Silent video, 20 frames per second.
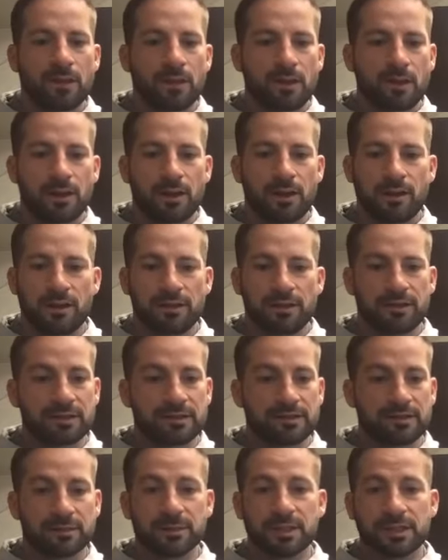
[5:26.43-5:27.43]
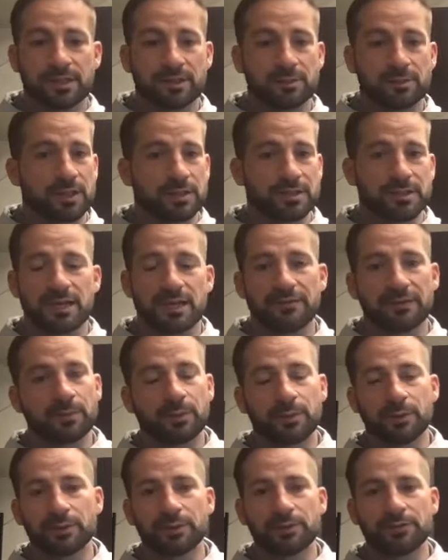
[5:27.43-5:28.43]
I think similar to us, they've
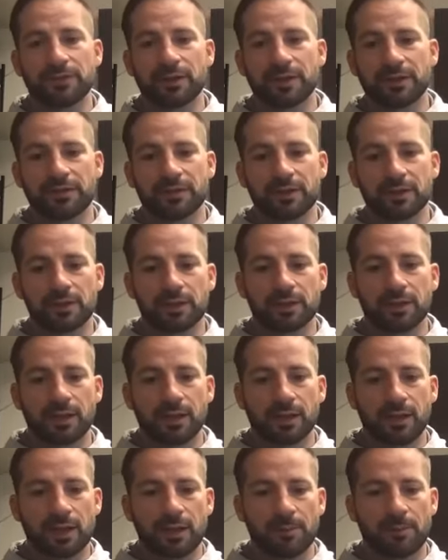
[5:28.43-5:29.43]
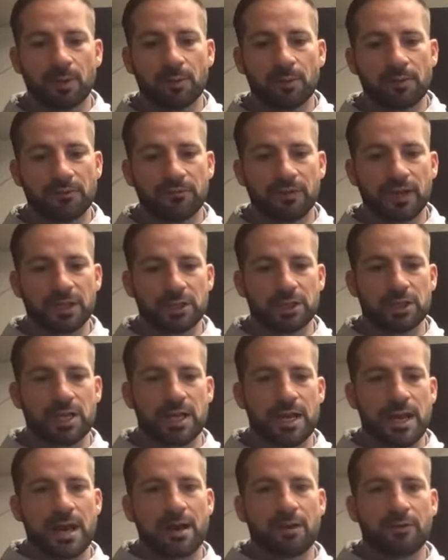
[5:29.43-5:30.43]
improved. I think uh, upon reflection
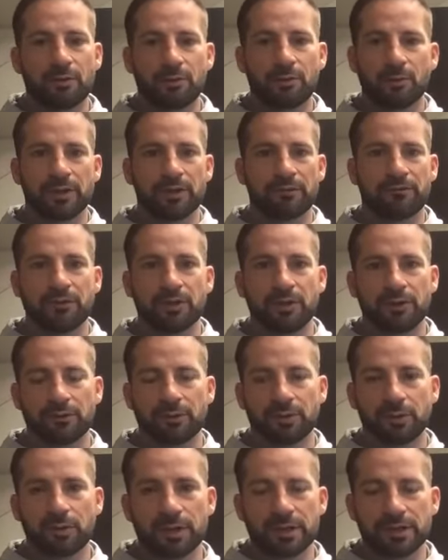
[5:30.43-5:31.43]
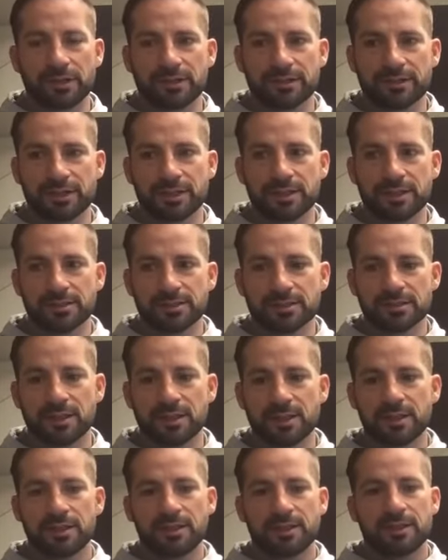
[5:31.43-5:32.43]
now that we're further along in the season,
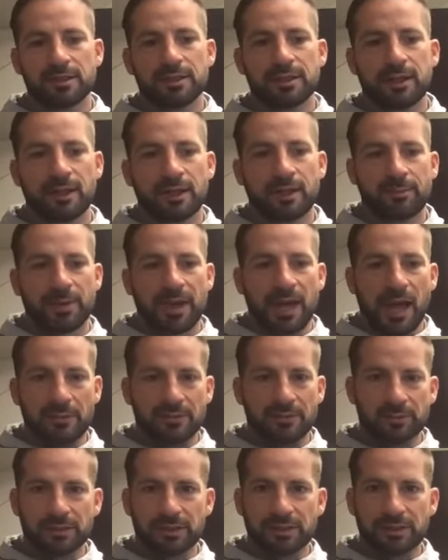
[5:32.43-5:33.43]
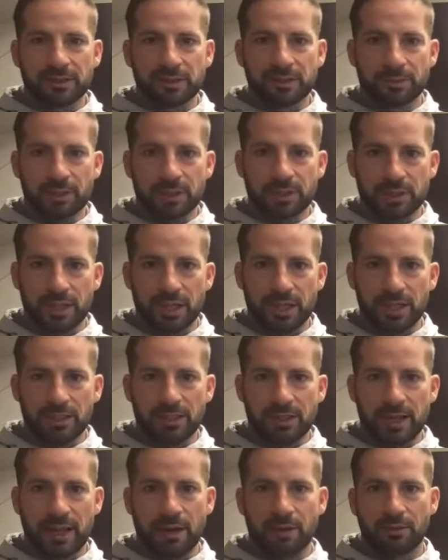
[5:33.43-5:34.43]
uh, perhaps we didn't appreciate
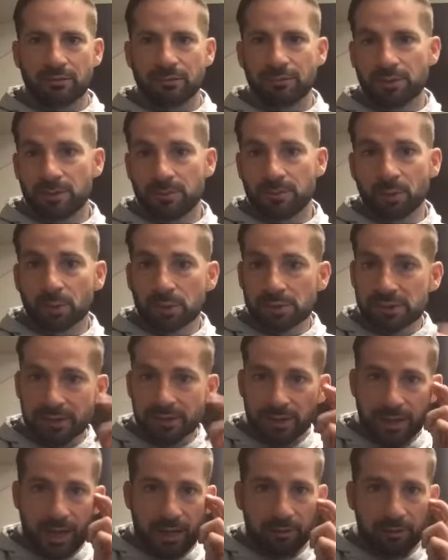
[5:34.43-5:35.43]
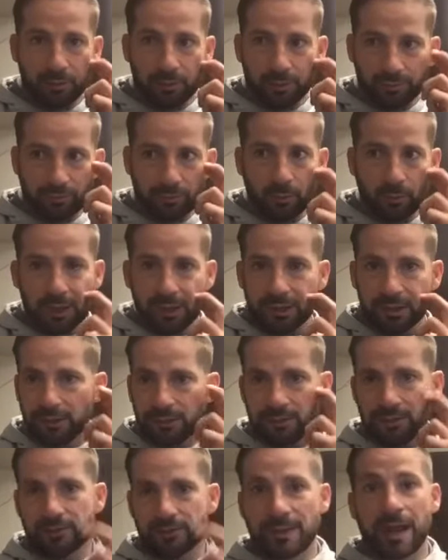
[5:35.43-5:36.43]
how important and how good of a win
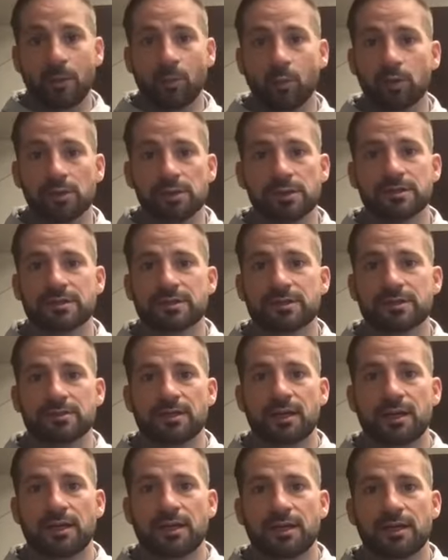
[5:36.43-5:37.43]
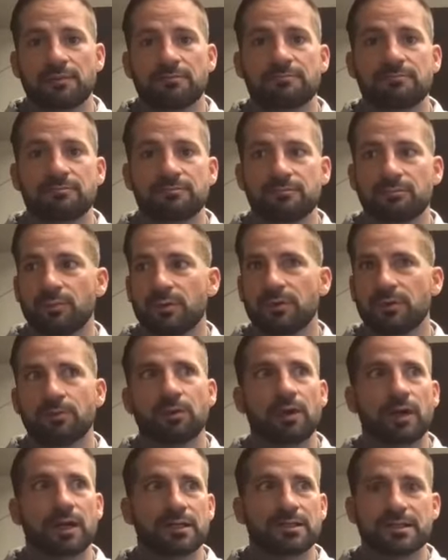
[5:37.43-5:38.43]
that was um, with
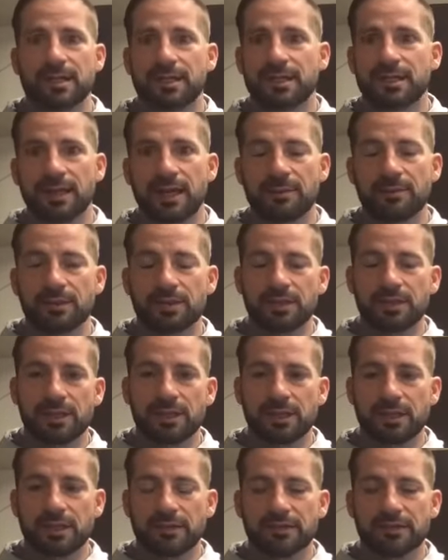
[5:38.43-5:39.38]
what our second game of the year.